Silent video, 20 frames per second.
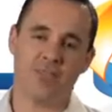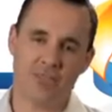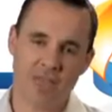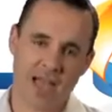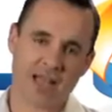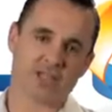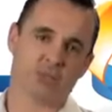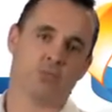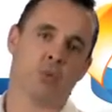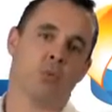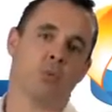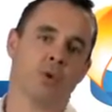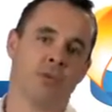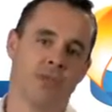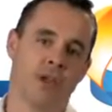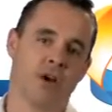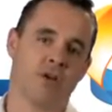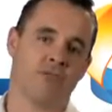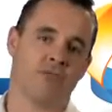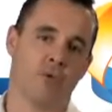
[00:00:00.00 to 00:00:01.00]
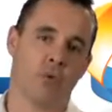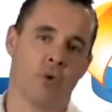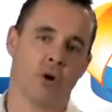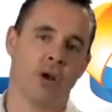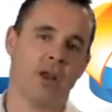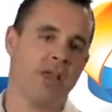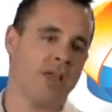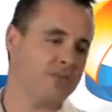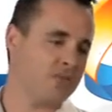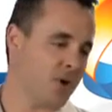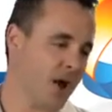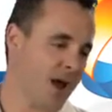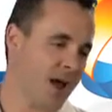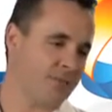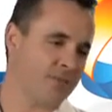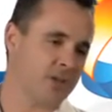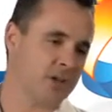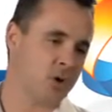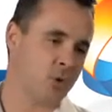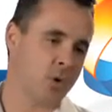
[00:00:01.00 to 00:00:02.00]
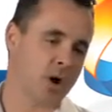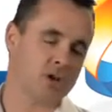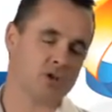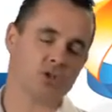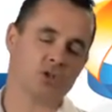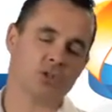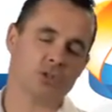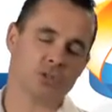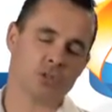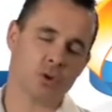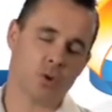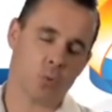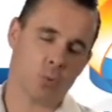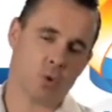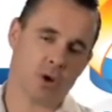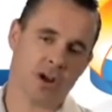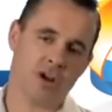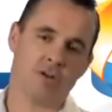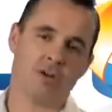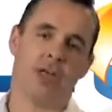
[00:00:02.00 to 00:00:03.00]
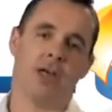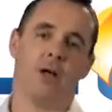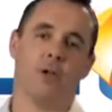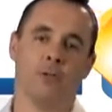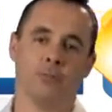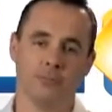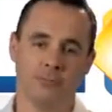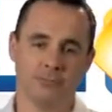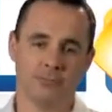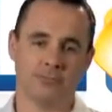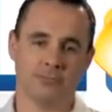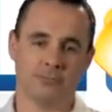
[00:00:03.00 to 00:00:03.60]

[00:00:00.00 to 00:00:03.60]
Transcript: That's what we're there for. If you have any questions, we're here to help.